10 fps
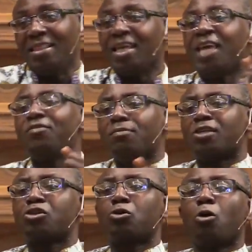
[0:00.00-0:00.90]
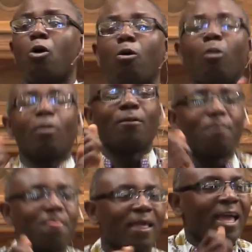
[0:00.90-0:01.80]
they give him the
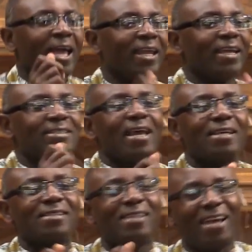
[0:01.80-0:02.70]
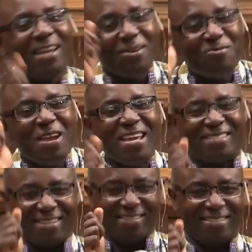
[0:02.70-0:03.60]
scroll, and he takes it and he
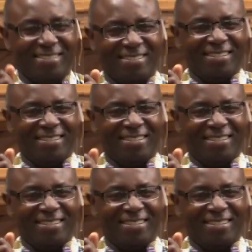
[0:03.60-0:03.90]
reads it.